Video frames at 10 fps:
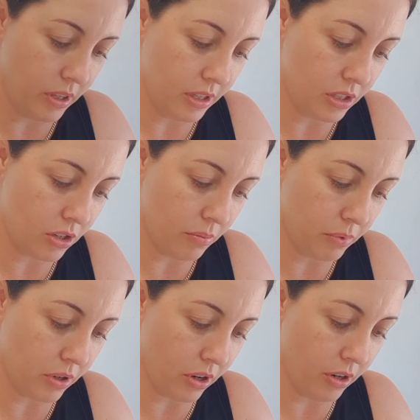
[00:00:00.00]
a top
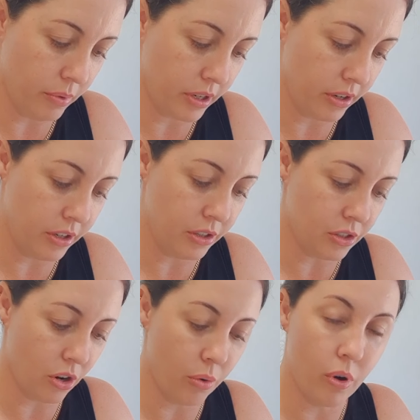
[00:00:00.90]
coat, we're going to use
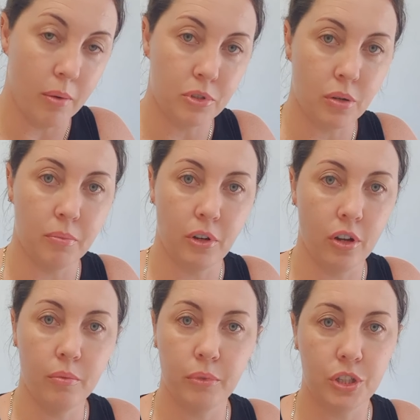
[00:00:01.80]
no wipe top coat,
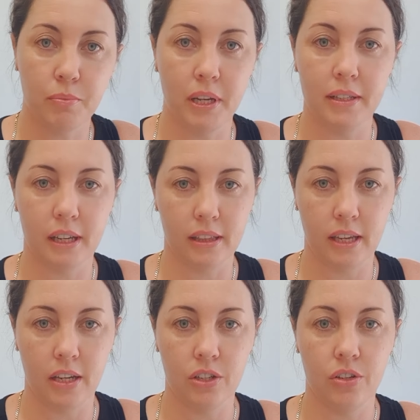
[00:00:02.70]
which means at the
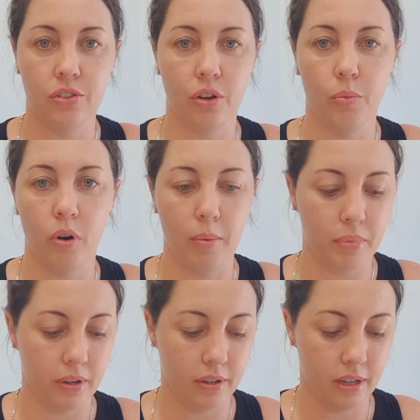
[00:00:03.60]
end you don't wipe
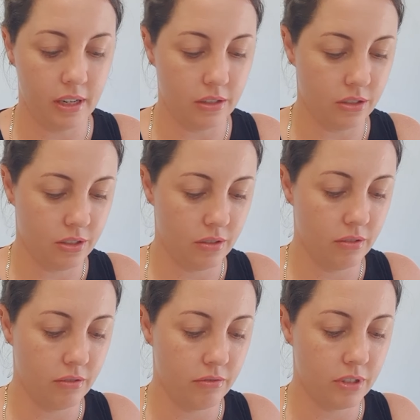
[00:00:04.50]
it. It is
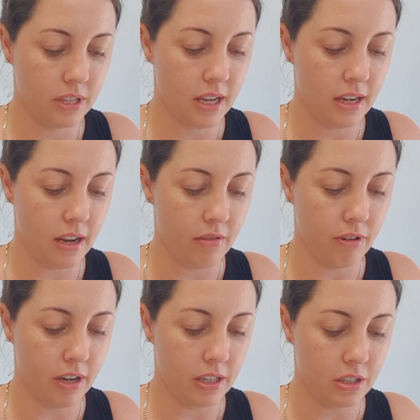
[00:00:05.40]
set and
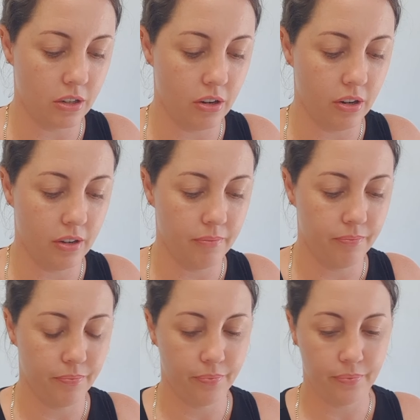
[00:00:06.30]
ready to go.
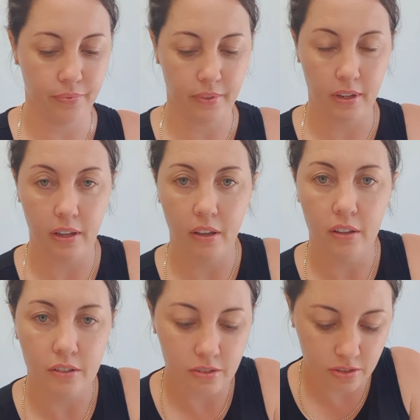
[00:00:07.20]

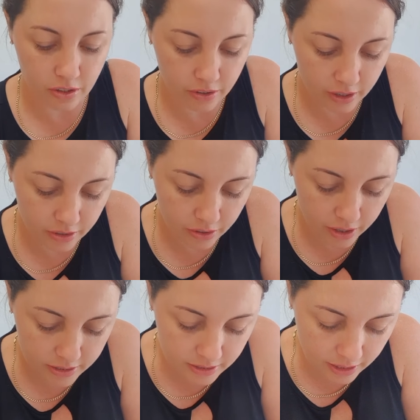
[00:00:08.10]
So a
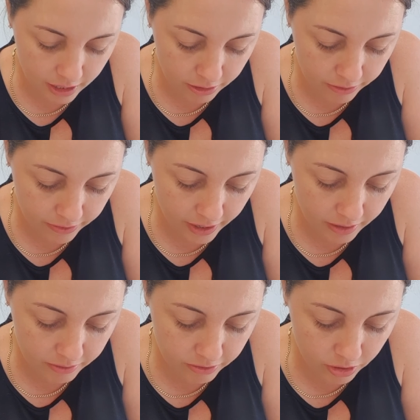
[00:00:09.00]
nice layer of that,
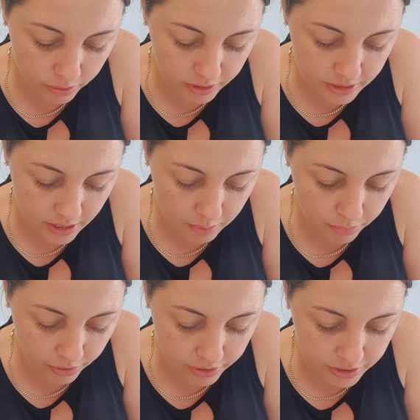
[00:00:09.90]
following the same
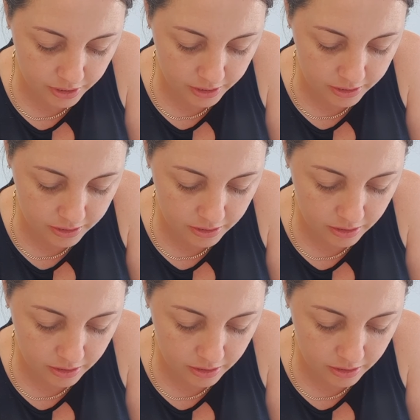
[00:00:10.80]
process.